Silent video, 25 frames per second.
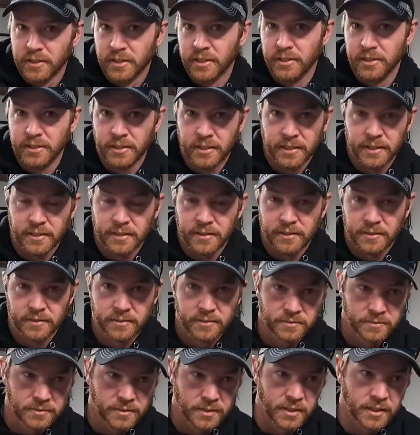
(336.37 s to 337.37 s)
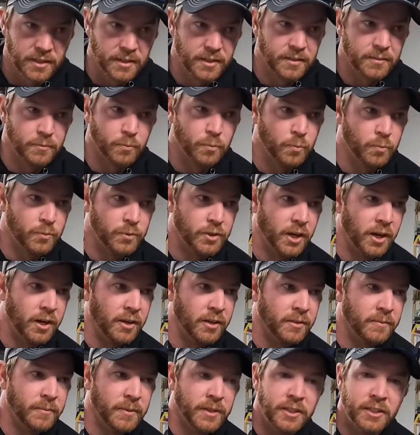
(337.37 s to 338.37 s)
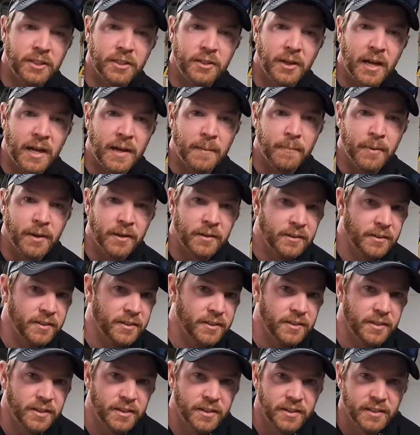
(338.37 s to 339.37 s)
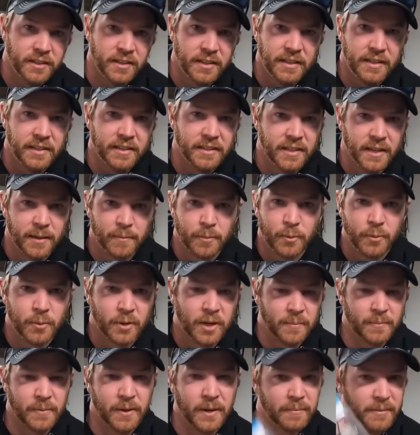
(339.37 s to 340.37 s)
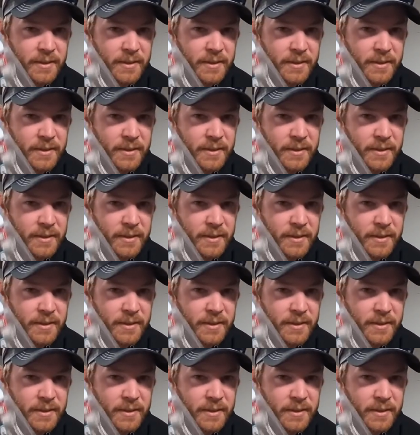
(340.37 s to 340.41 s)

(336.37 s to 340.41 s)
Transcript: are you gonna eat a dollar menu hamburger, or are you gonna eat a double Whopper?